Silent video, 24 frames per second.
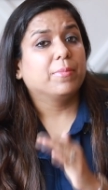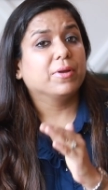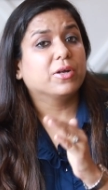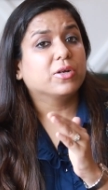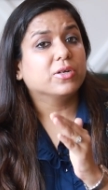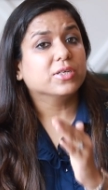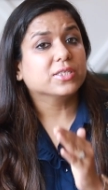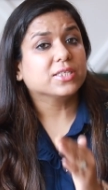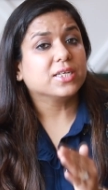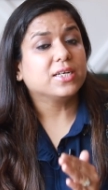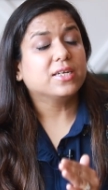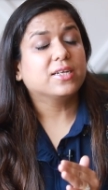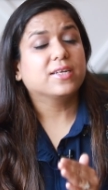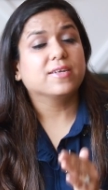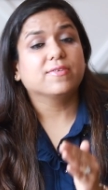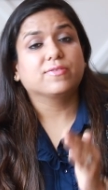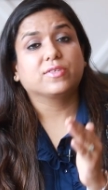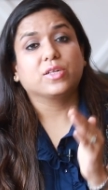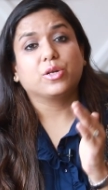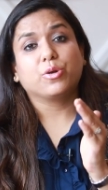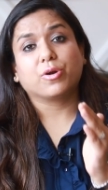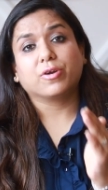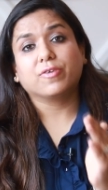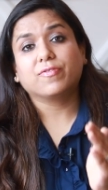because it
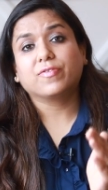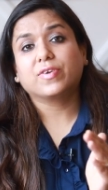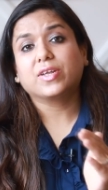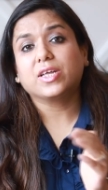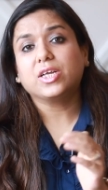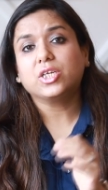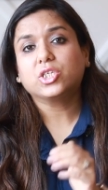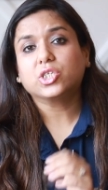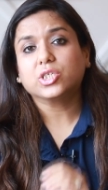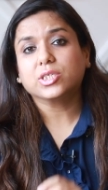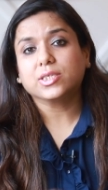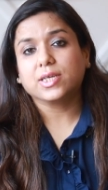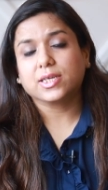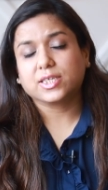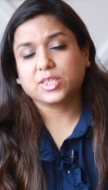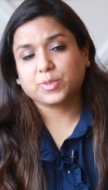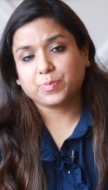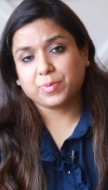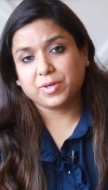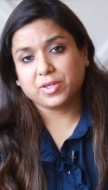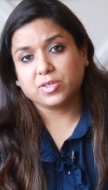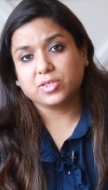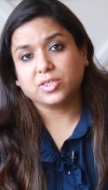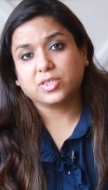gives a lot of teaching
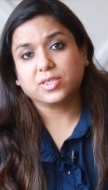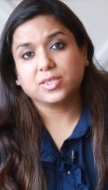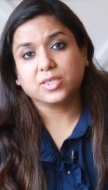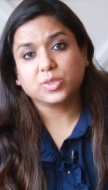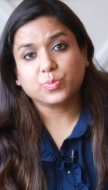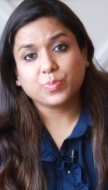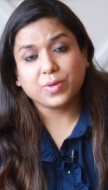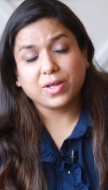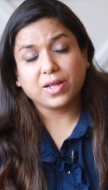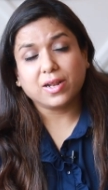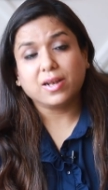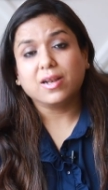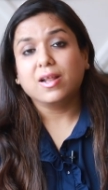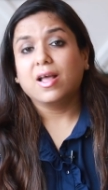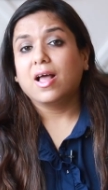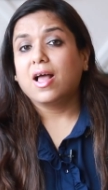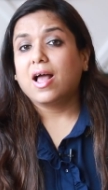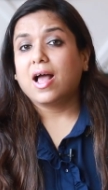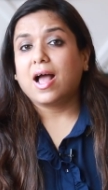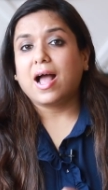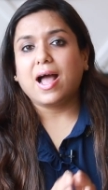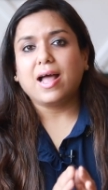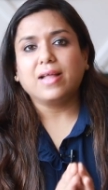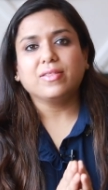experience as well,
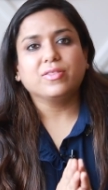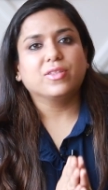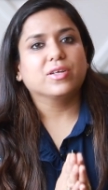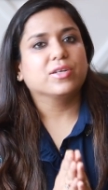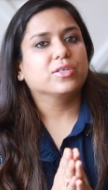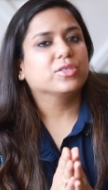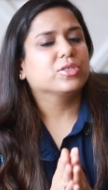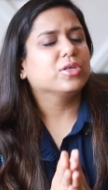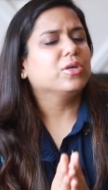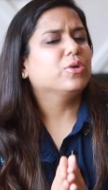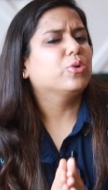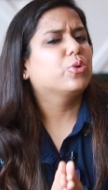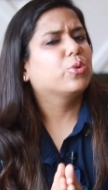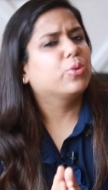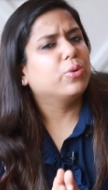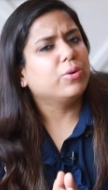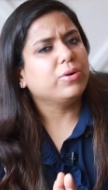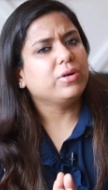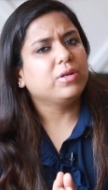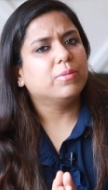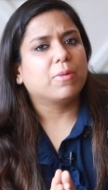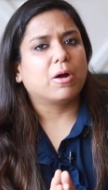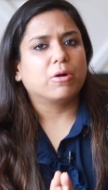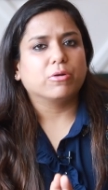and there is a
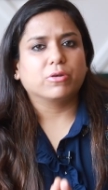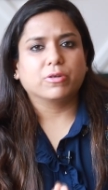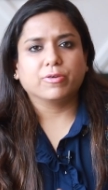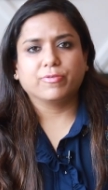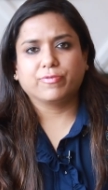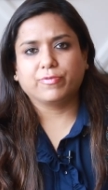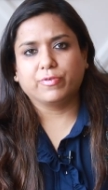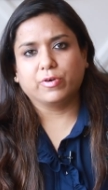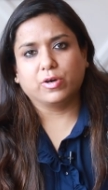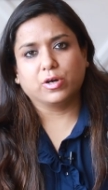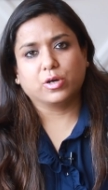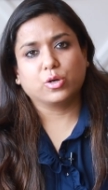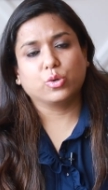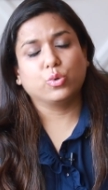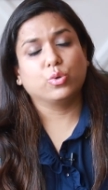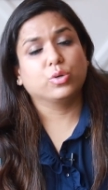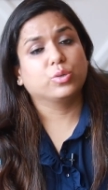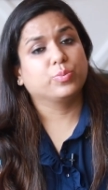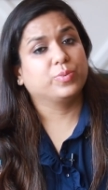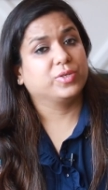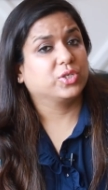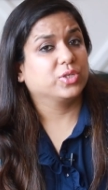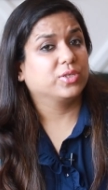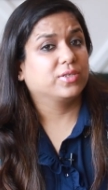good amount of
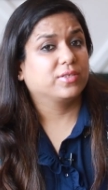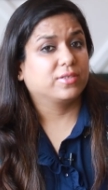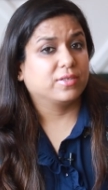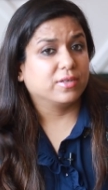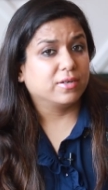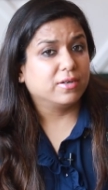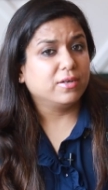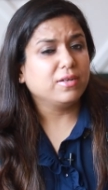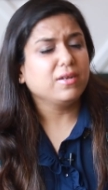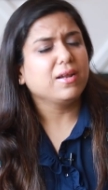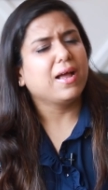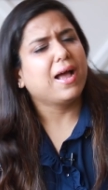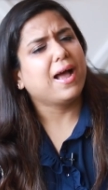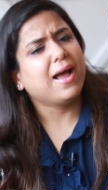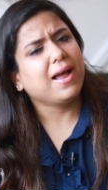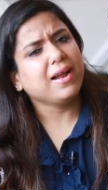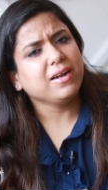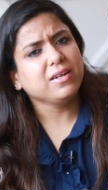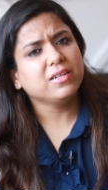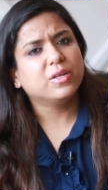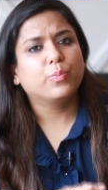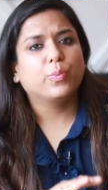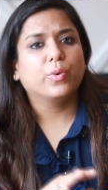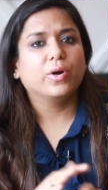workload which is there,
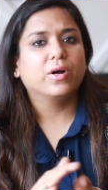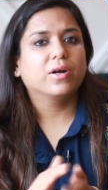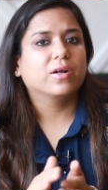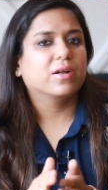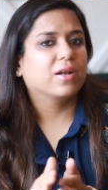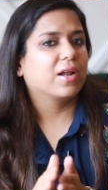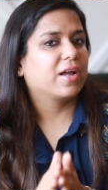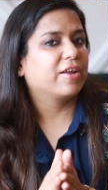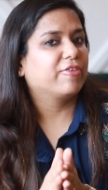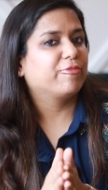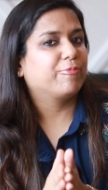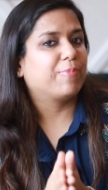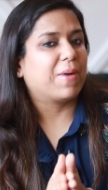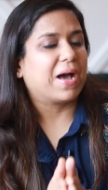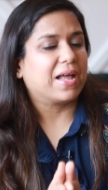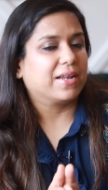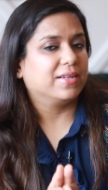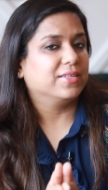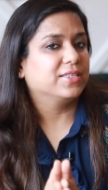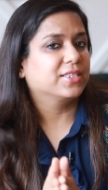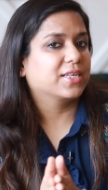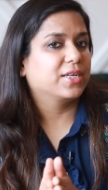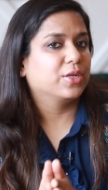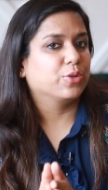and the work-life
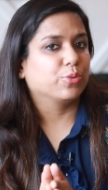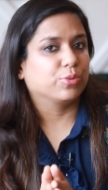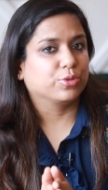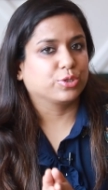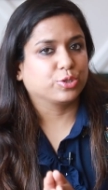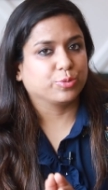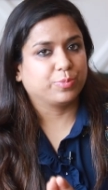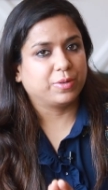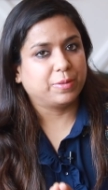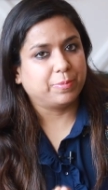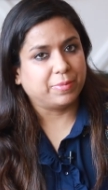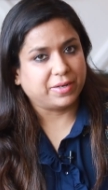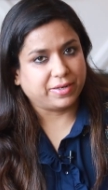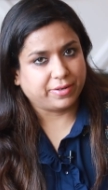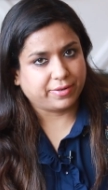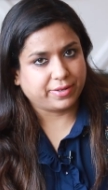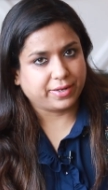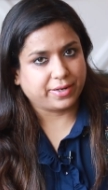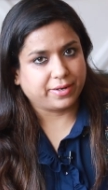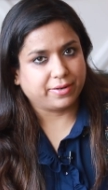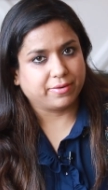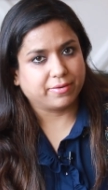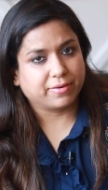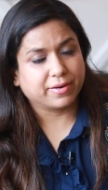balance can also be
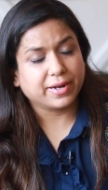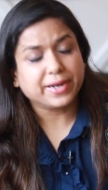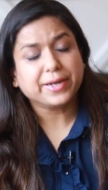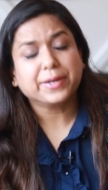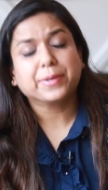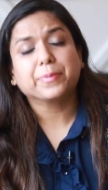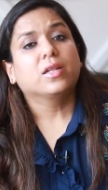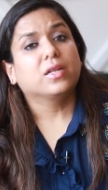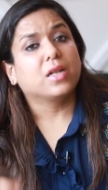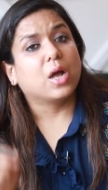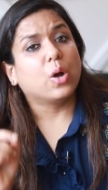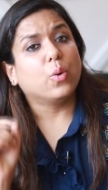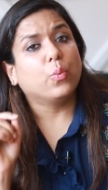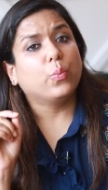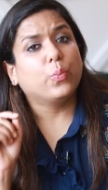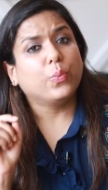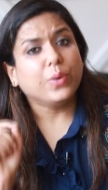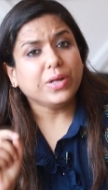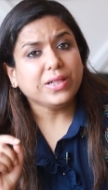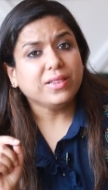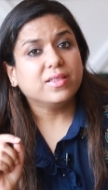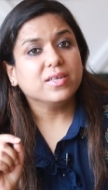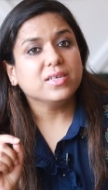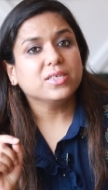maintained, right? Now
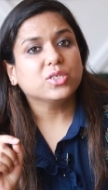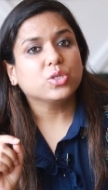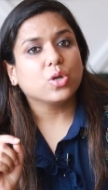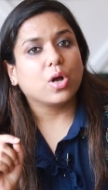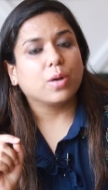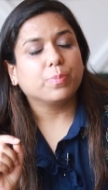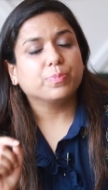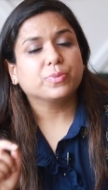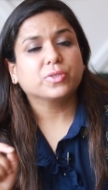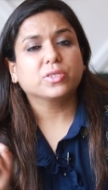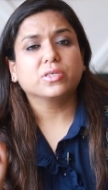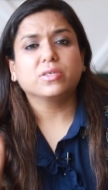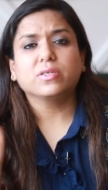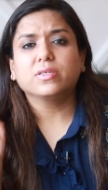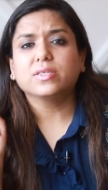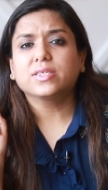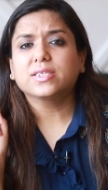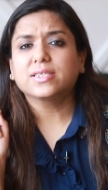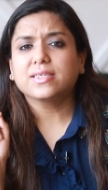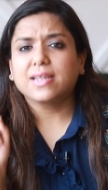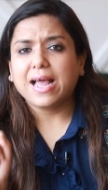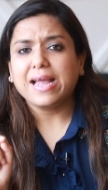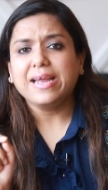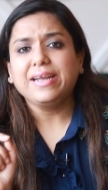with this option, a
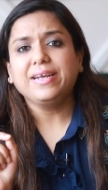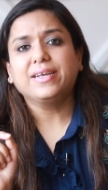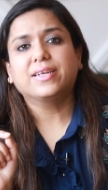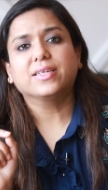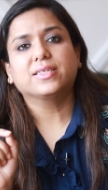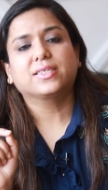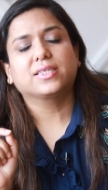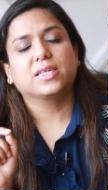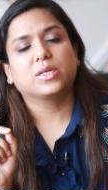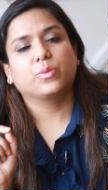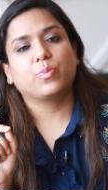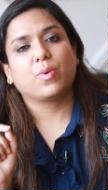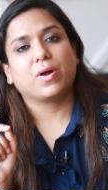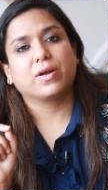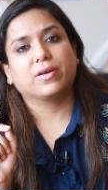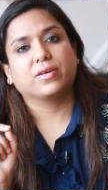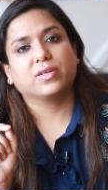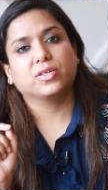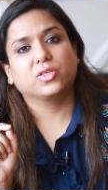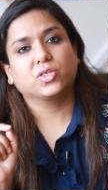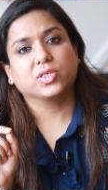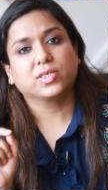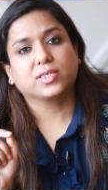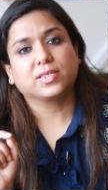slight
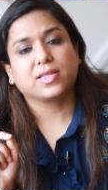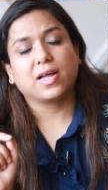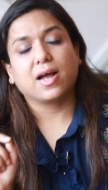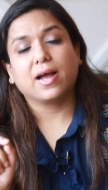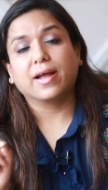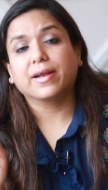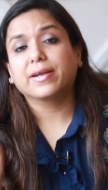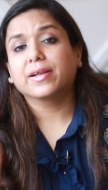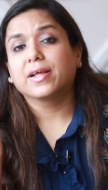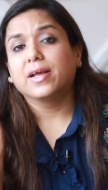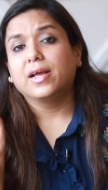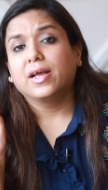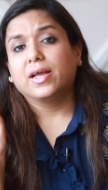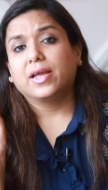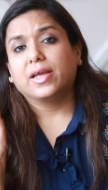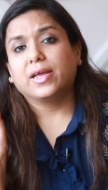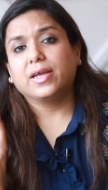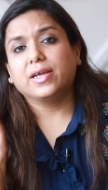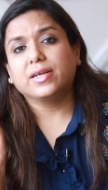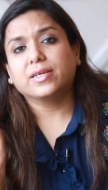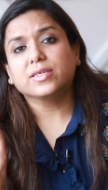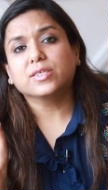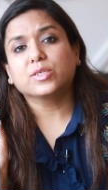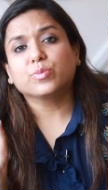disadvantage is that
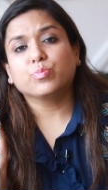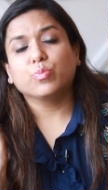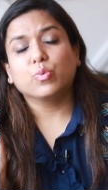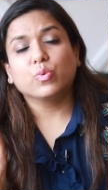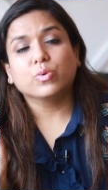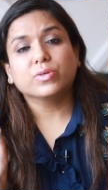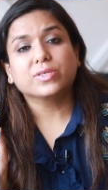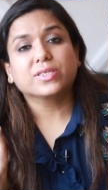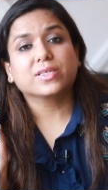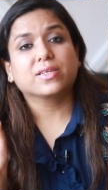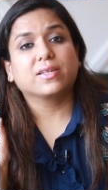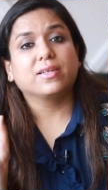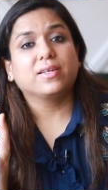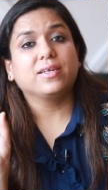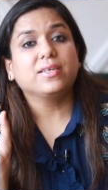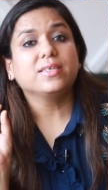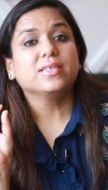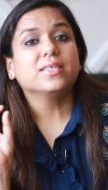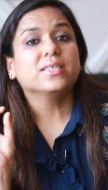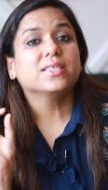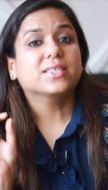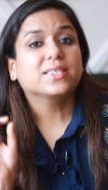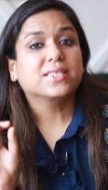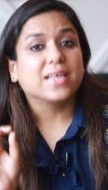it is
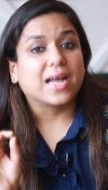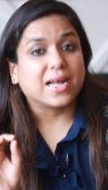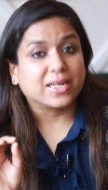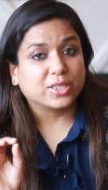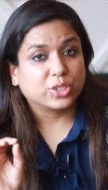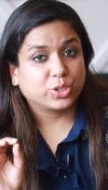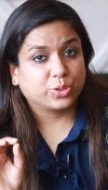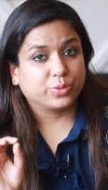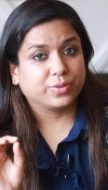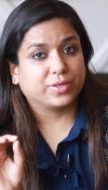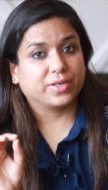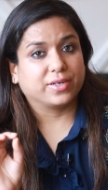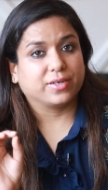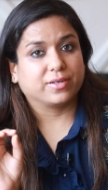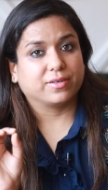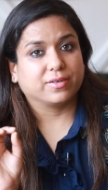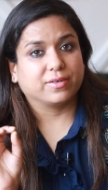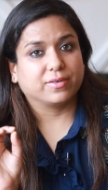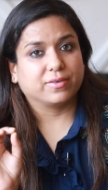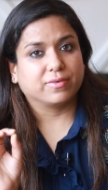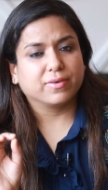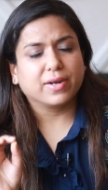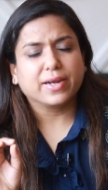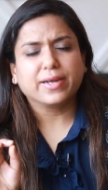mostly
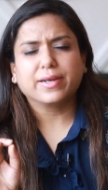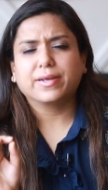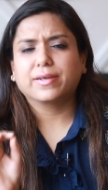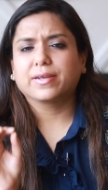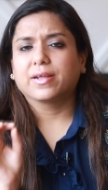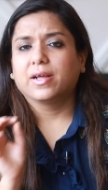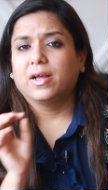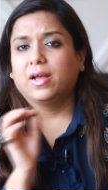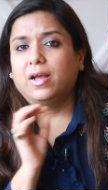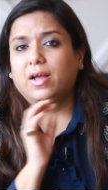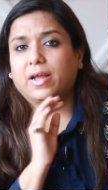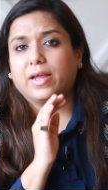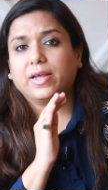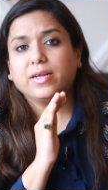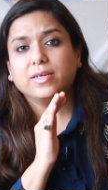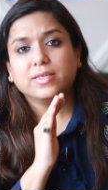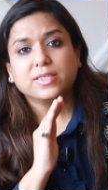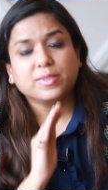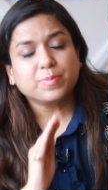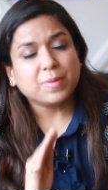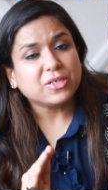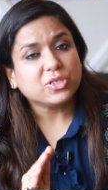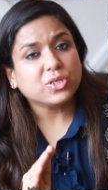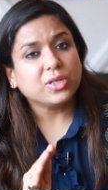saturated, right?
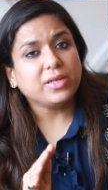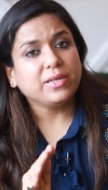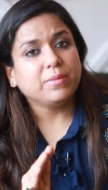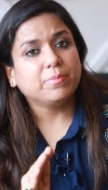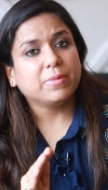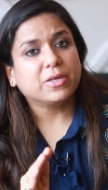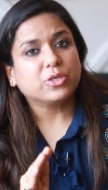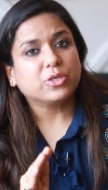Especially in